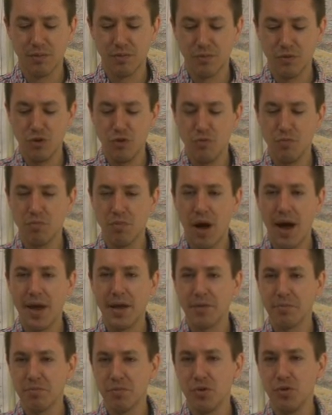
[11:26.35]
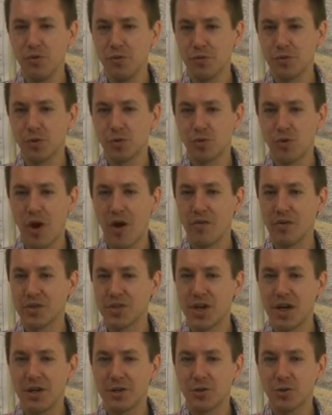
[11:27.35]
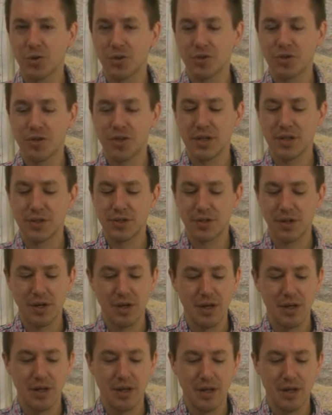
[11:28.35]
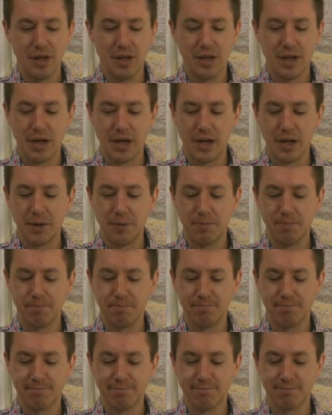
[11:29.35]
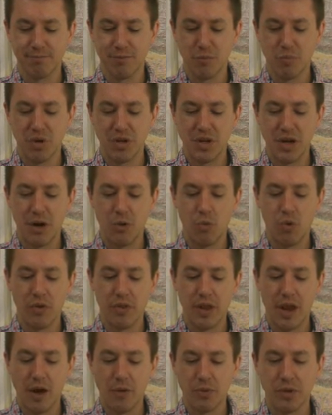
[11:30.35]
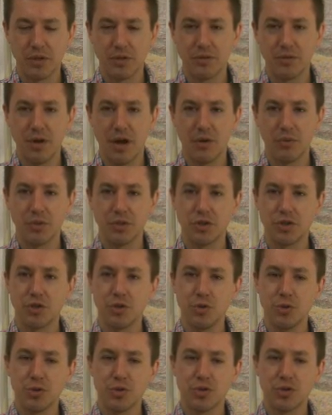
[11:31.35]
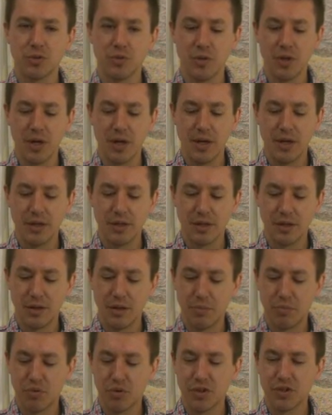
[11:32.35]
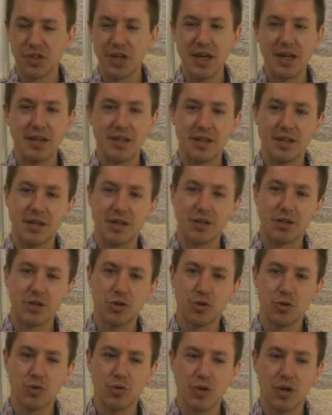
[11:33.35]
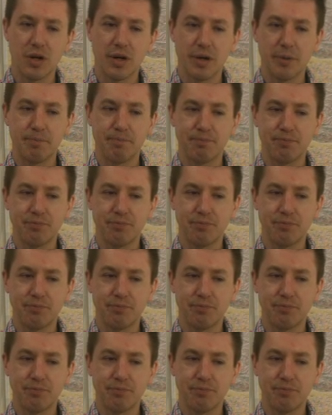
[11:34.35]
you might move to gravitate towards this, but not one that I would choose to present to,